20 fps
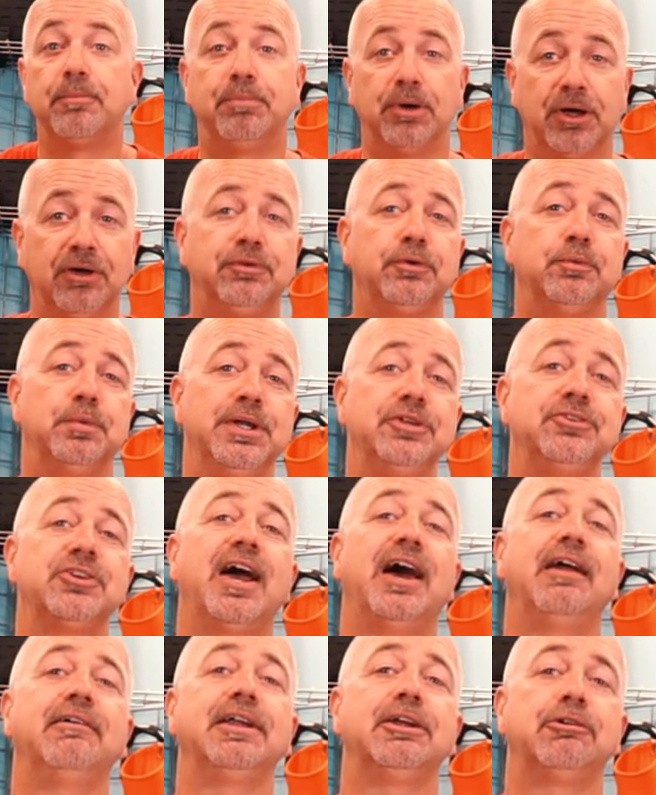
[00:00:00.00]
both of
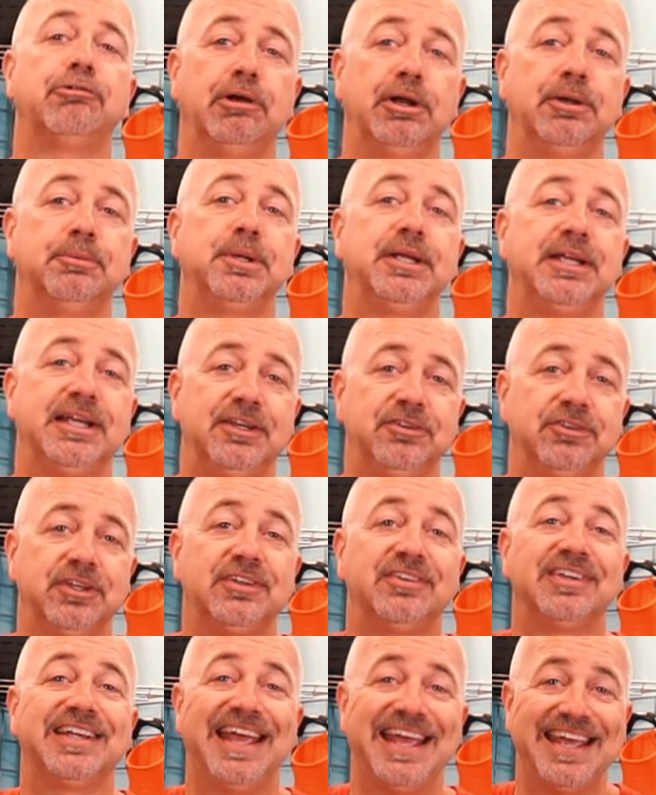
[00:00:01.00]
which are incredibly easy
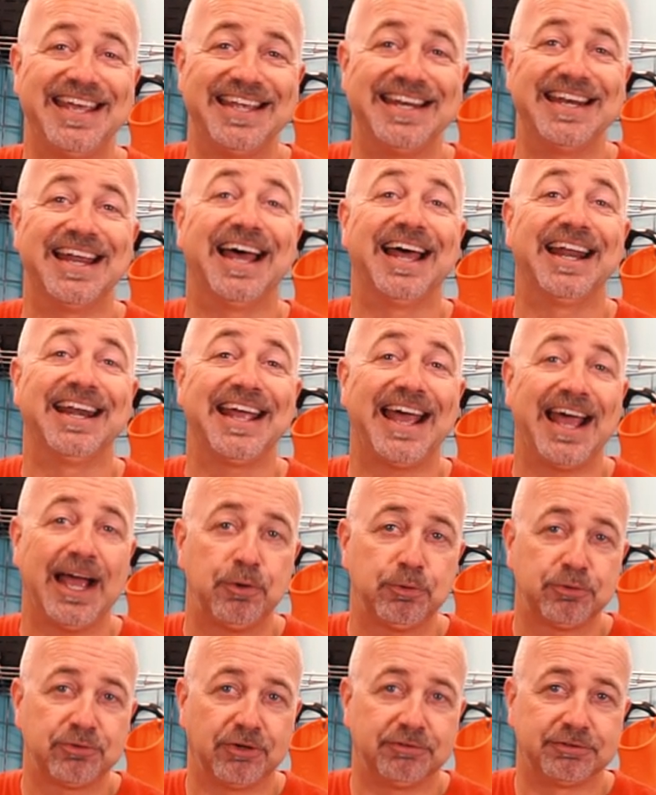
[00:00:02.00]
to get in and
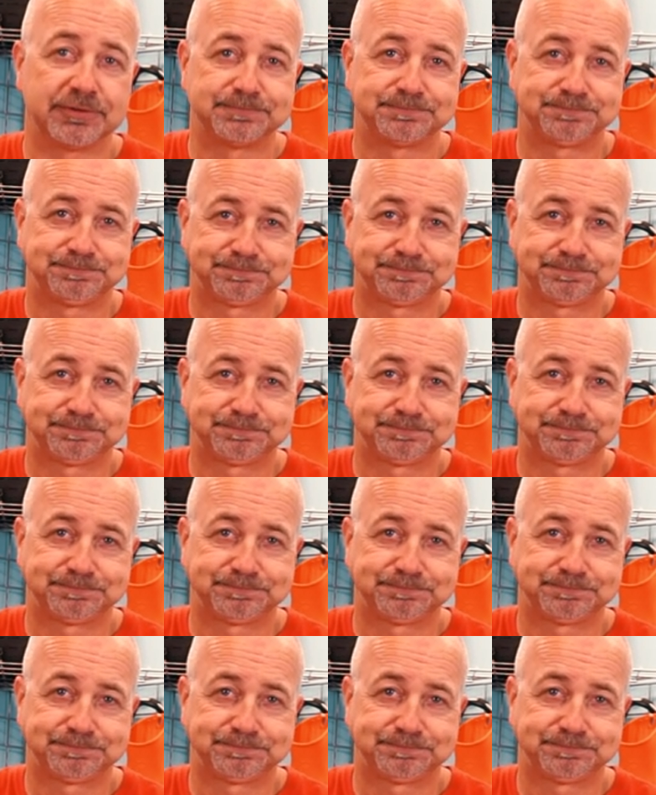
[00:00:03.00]
out of.